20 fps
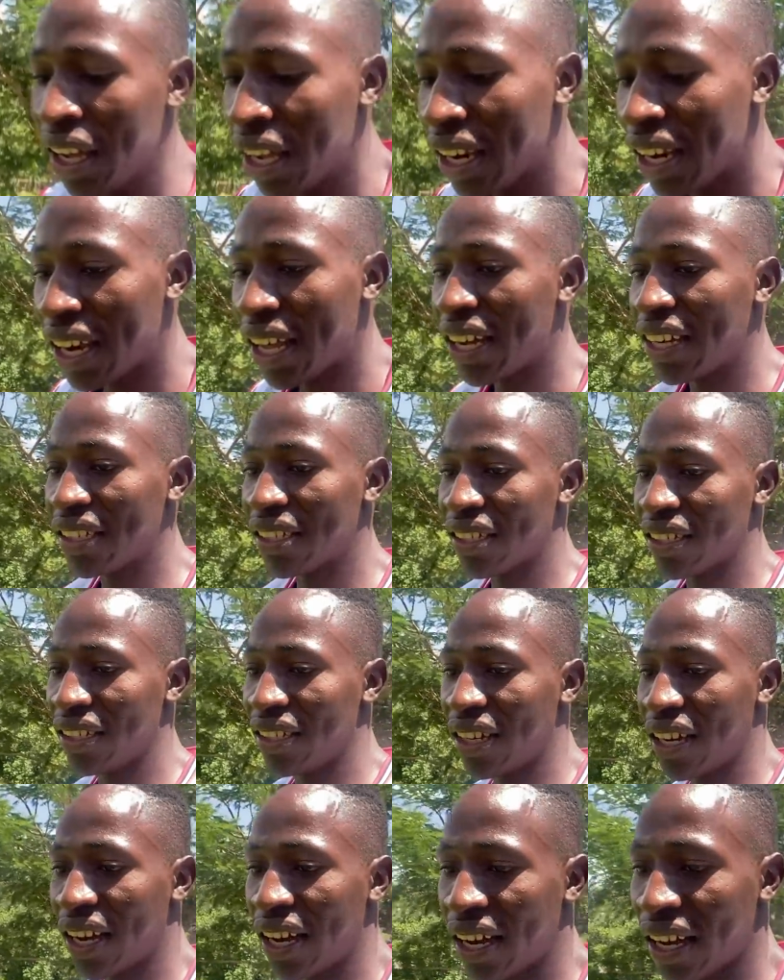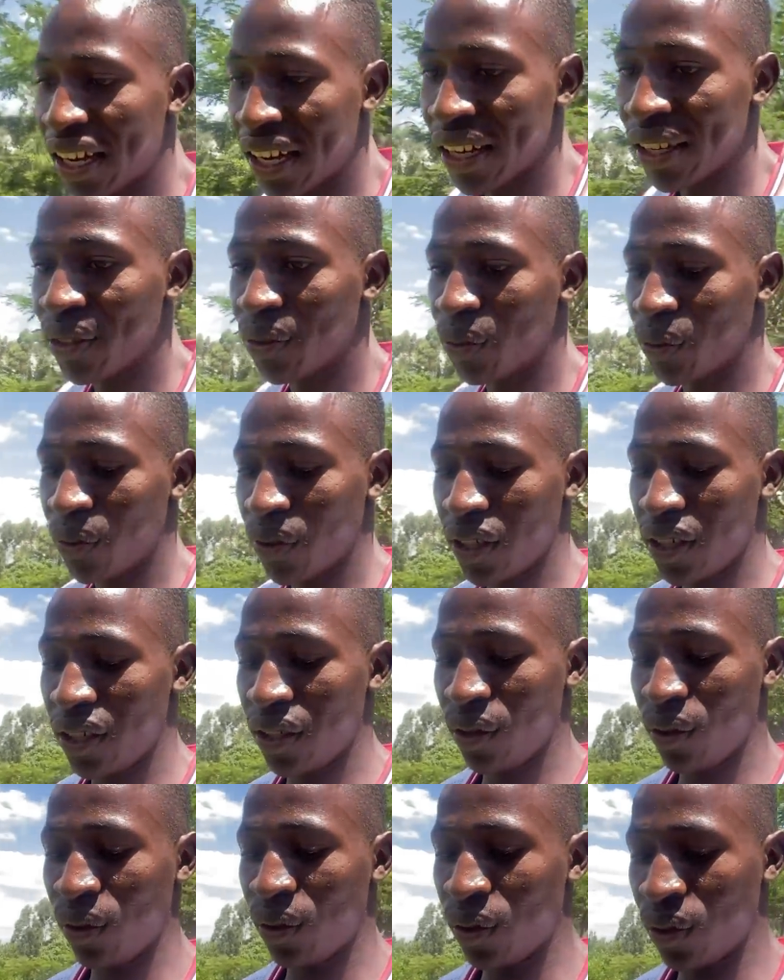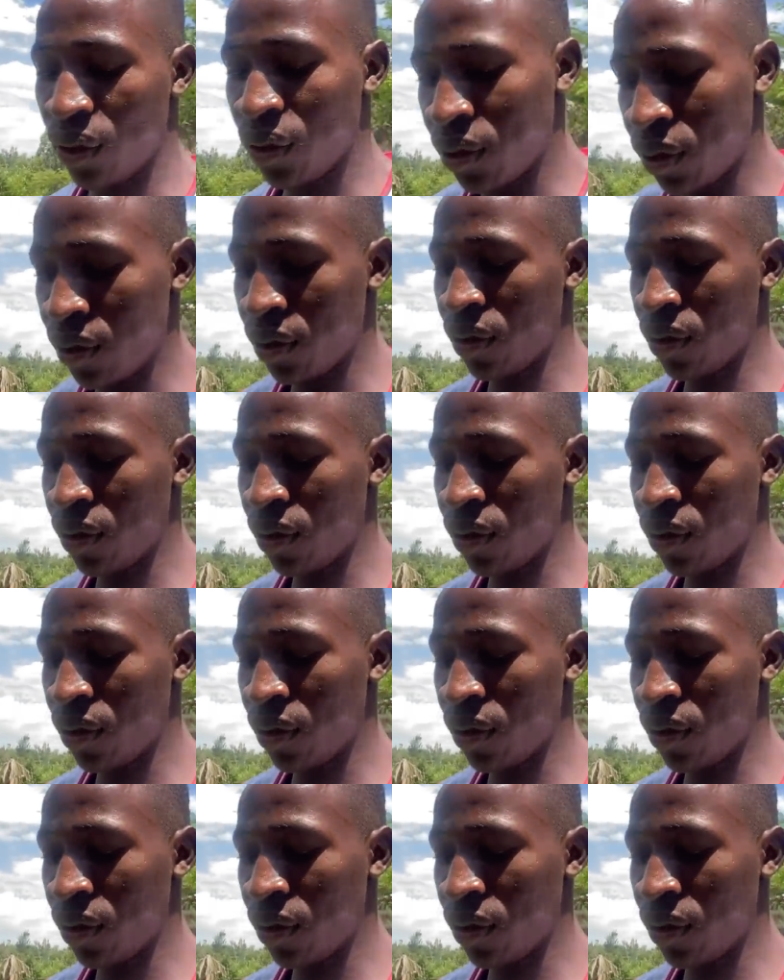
learned in a hard way, you know.